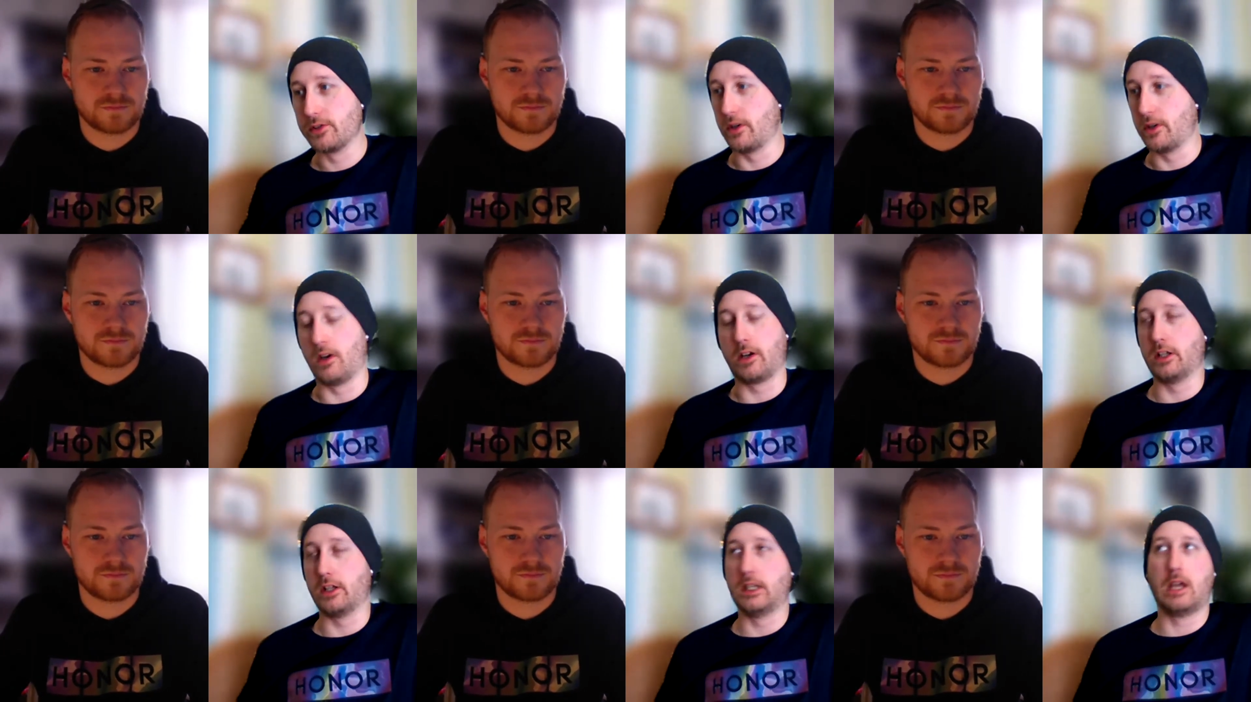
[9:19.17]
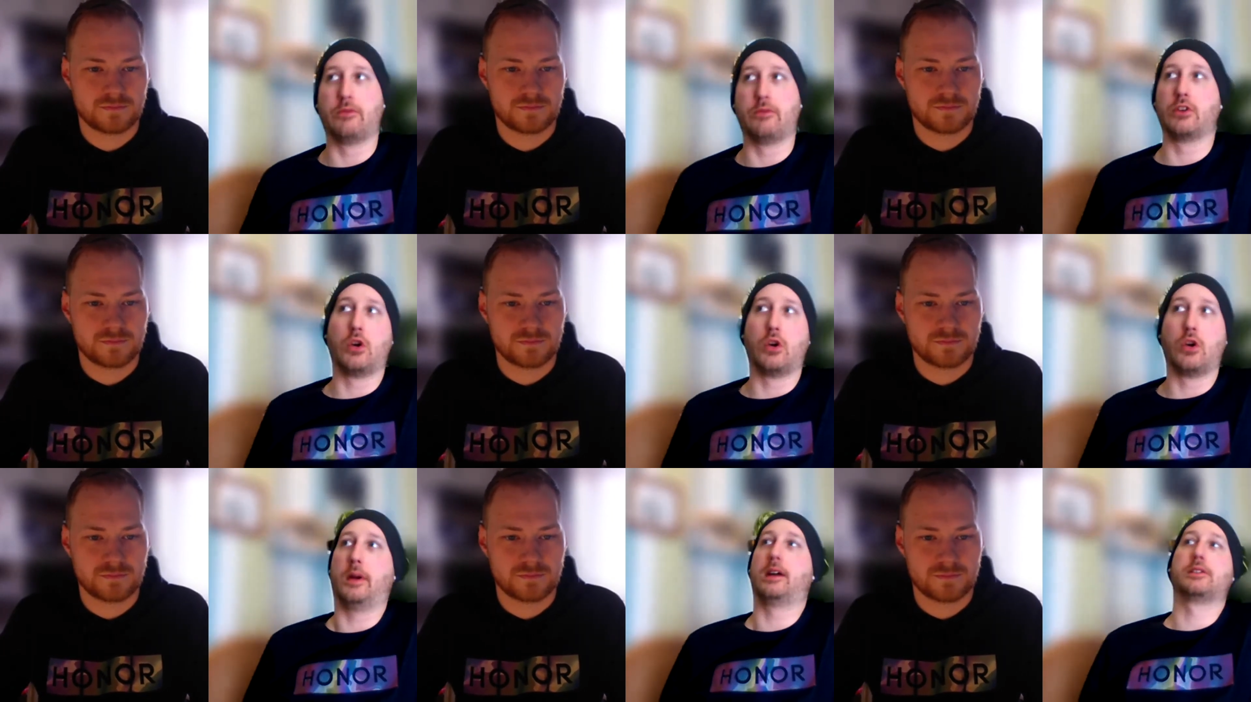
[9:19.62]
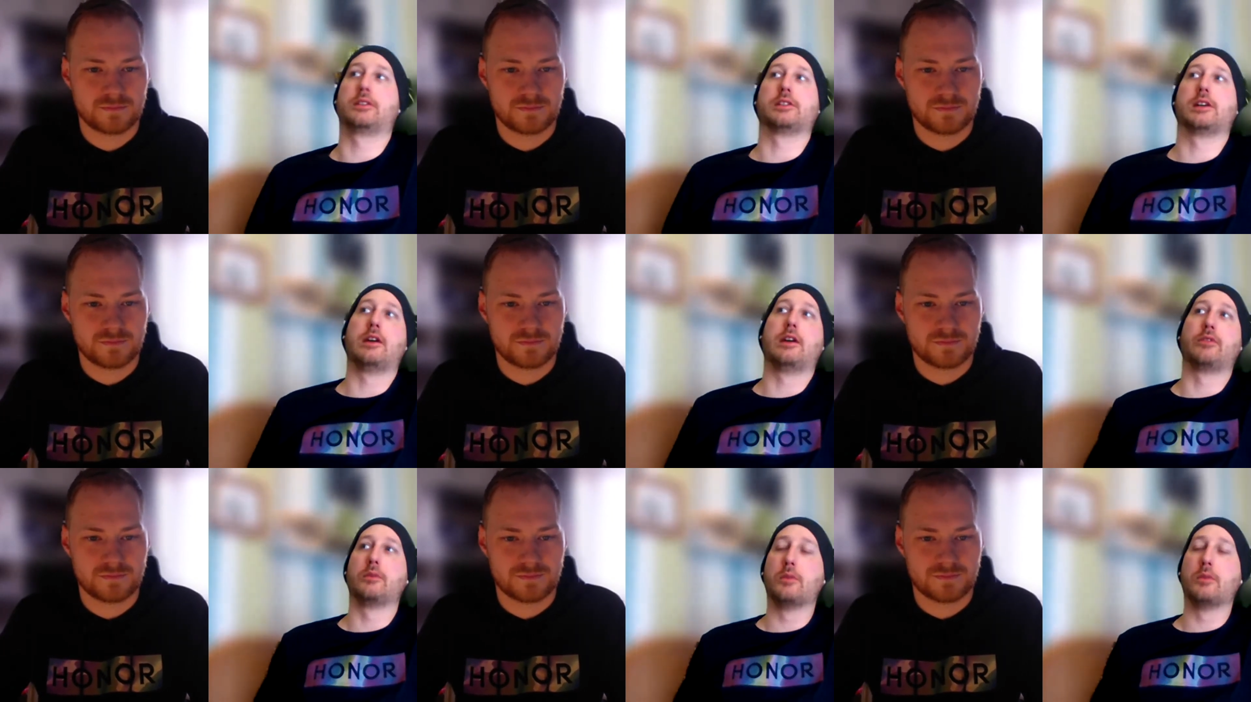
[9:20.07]
Speaker 1: So like I can never go back to
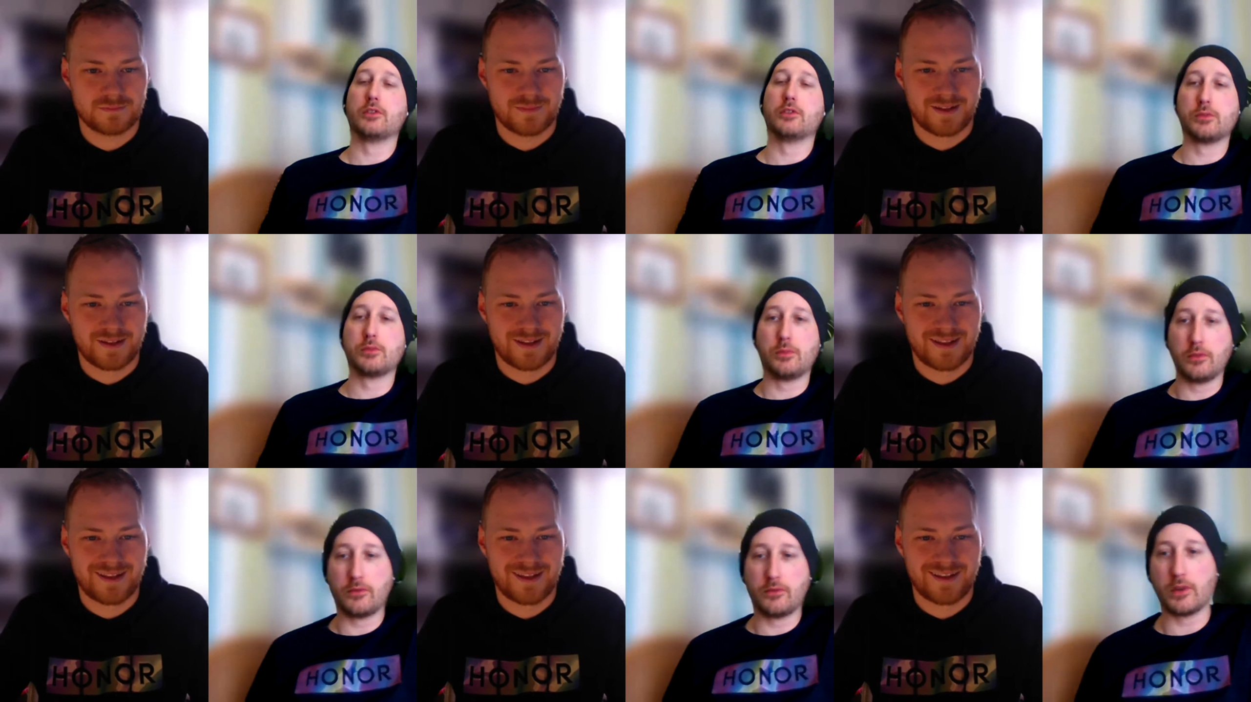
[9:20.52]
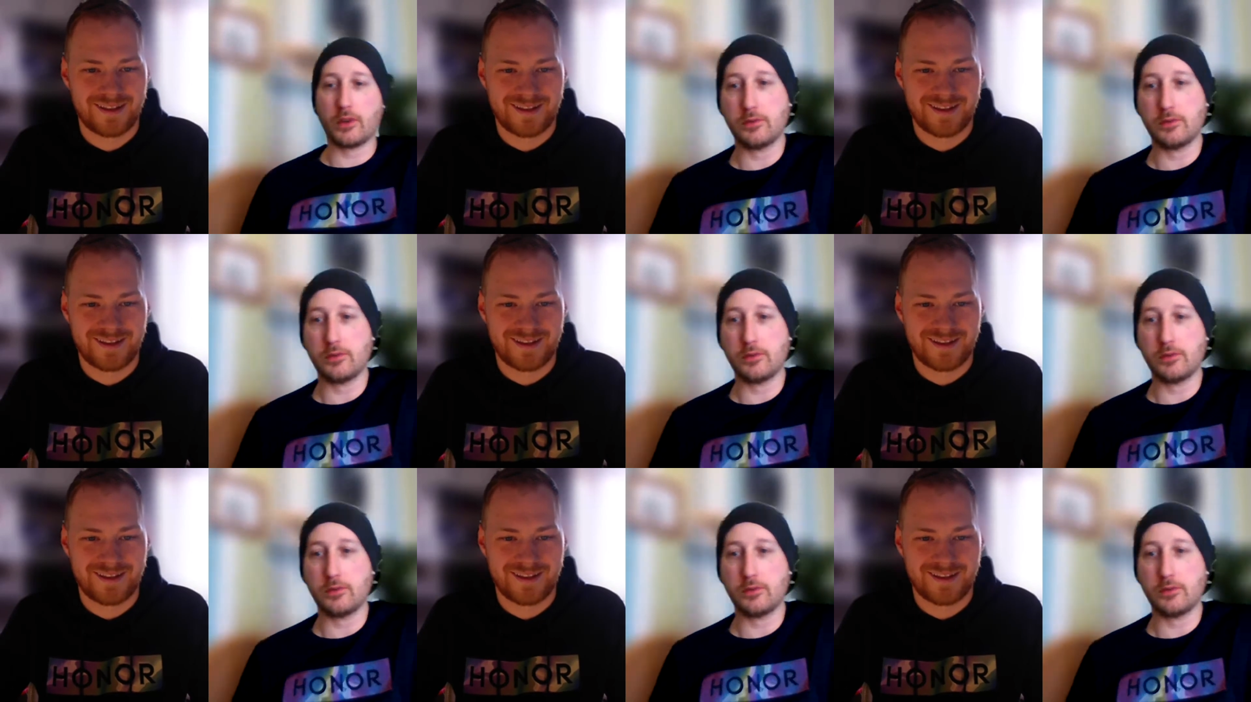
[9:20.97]
having multiple